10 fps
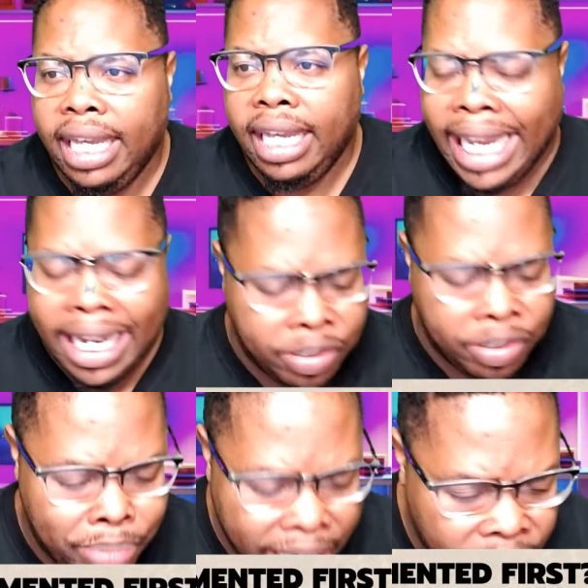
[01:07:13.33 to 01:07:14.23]
It's
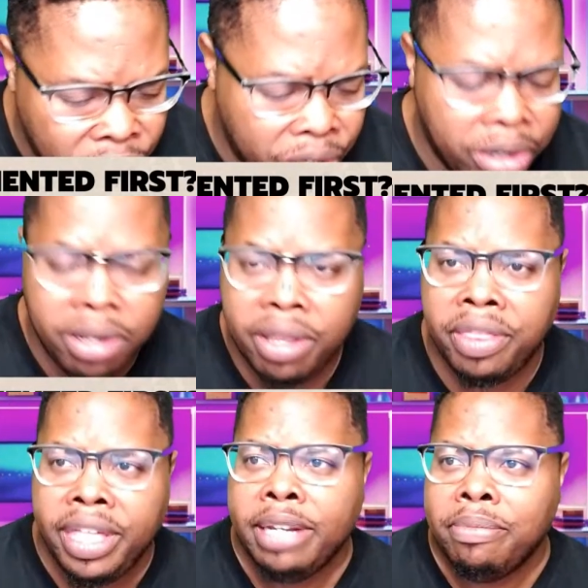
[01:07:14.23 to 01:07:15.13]
bigger
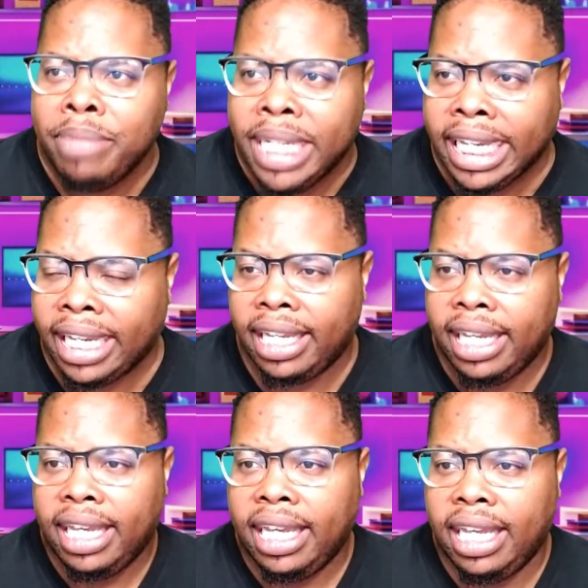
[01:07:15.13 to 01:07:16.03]
than me.
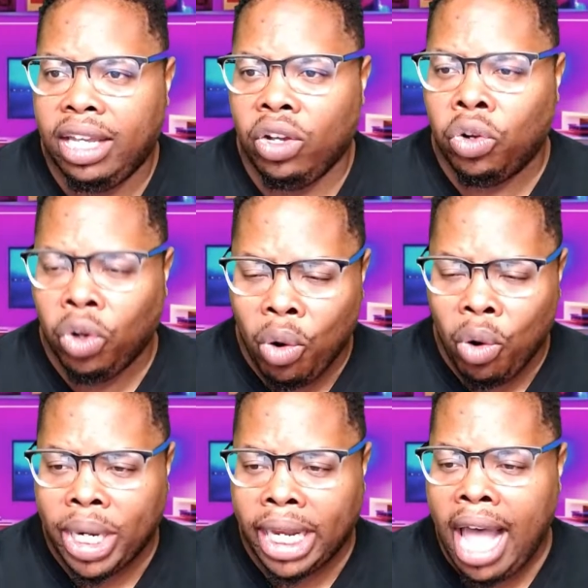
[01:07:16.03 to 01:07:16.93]

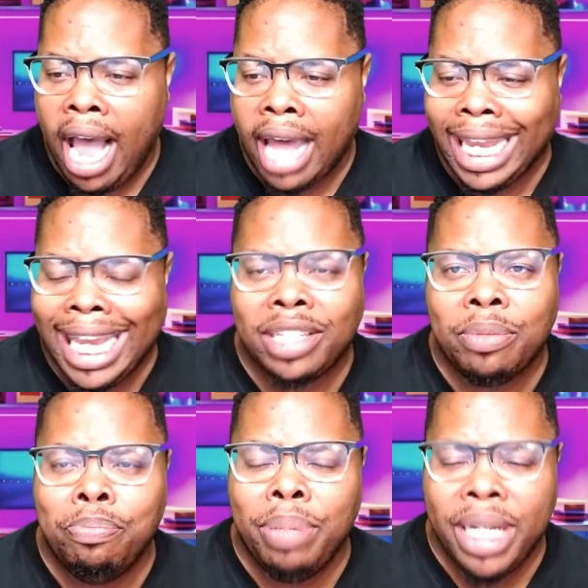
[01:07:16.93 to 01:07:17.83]
Glory to God. It's
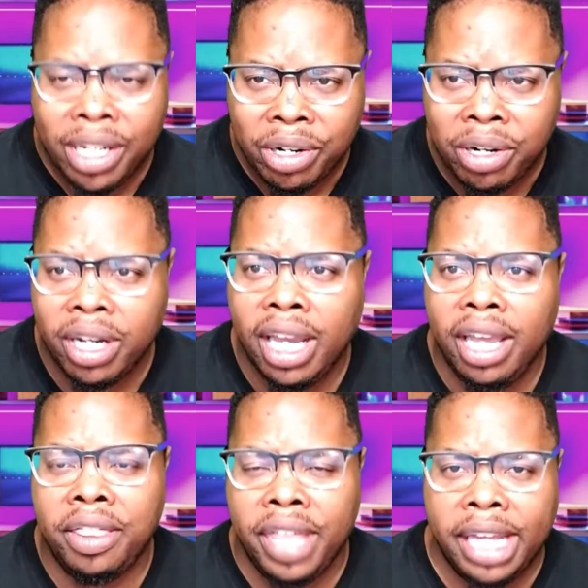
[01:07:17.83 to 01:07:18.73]
bigger
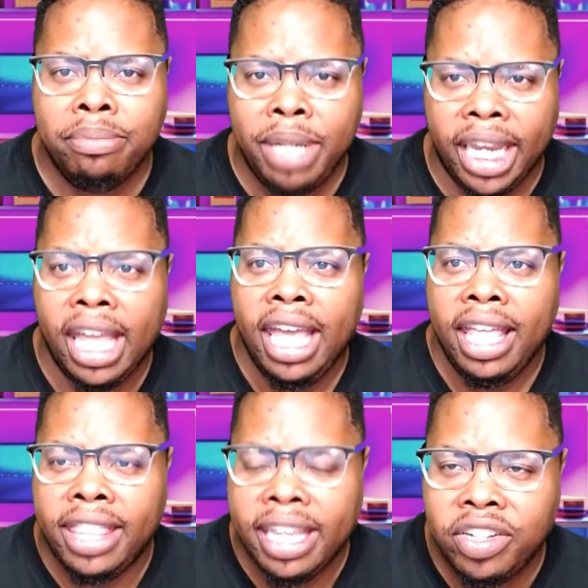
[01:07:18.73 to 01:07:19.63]
than me.
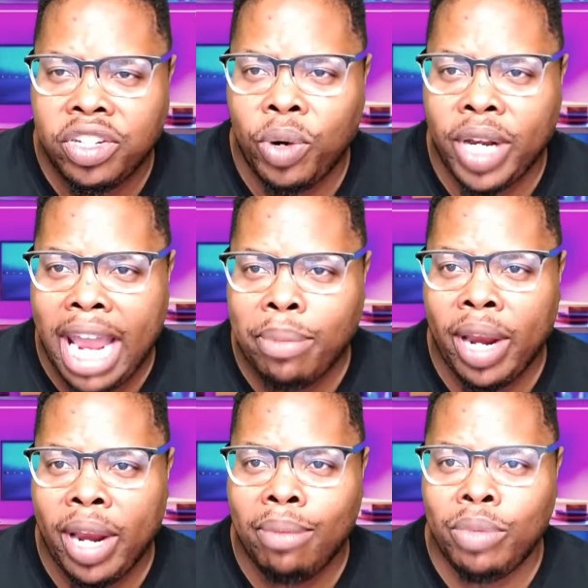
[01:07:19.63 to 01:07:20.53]
This is what
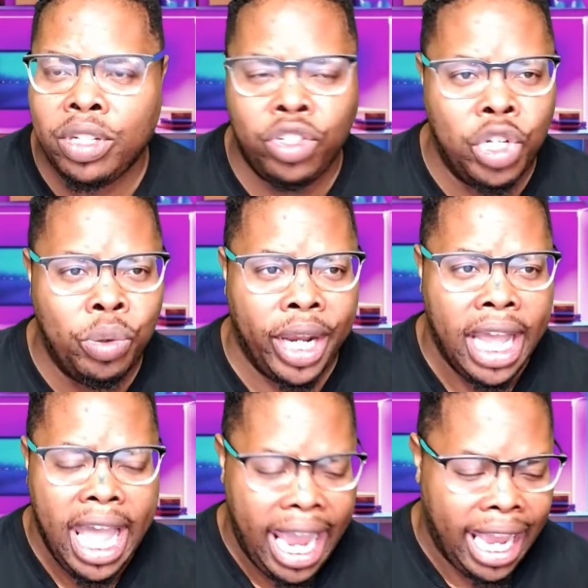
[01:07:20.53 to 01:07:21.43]
Abraham is doing.
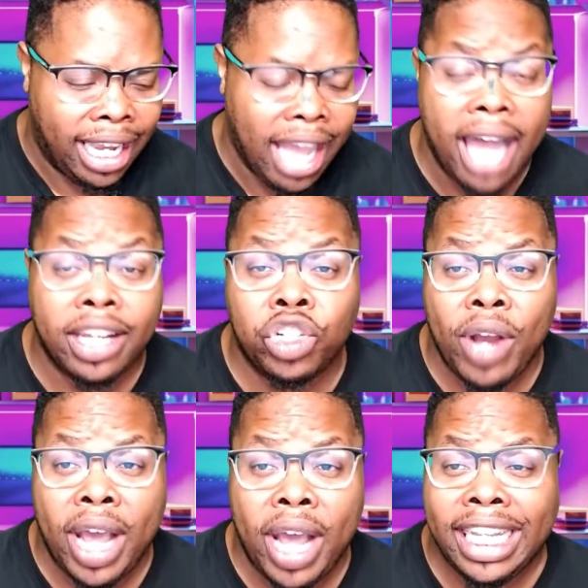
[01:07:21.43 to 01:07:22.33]
And God is
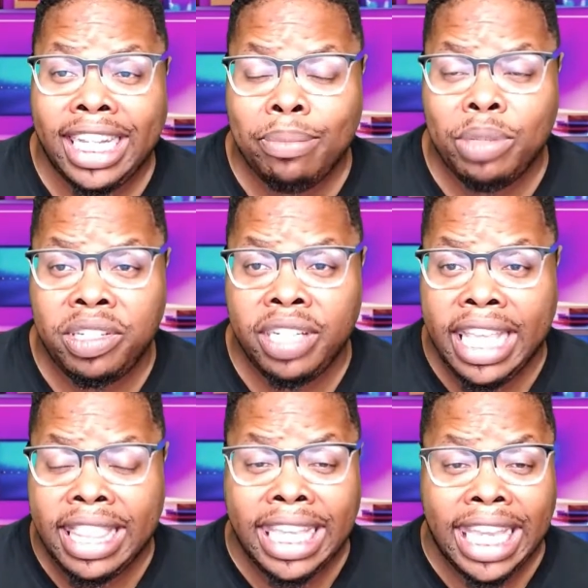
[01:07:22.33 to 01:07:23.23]
trying to get him to see
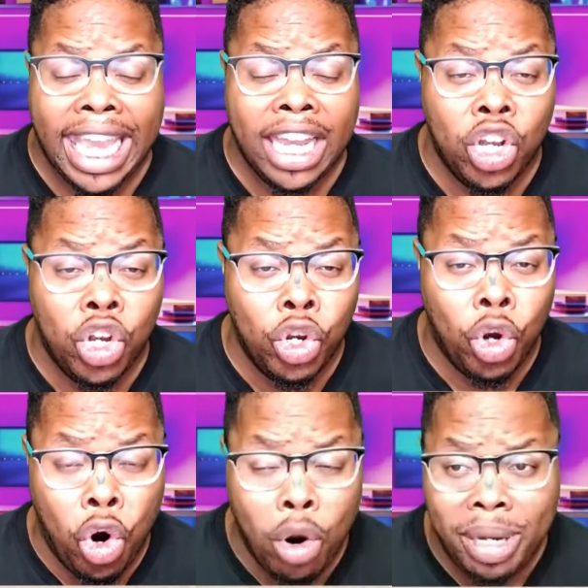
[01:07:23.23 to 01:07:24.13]
the
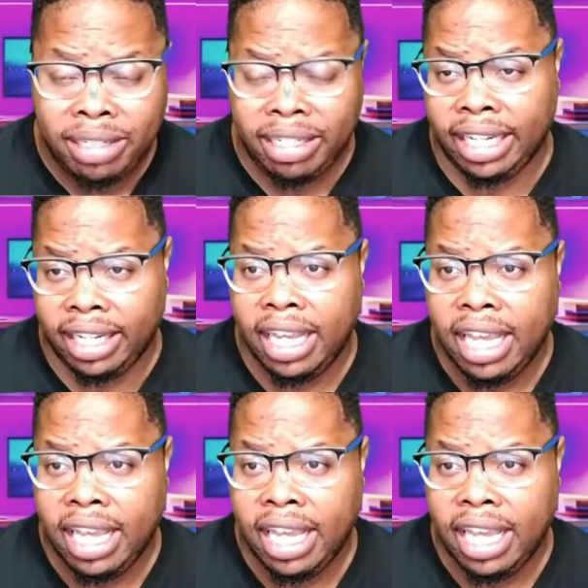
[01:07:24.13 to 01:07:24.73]
enormity,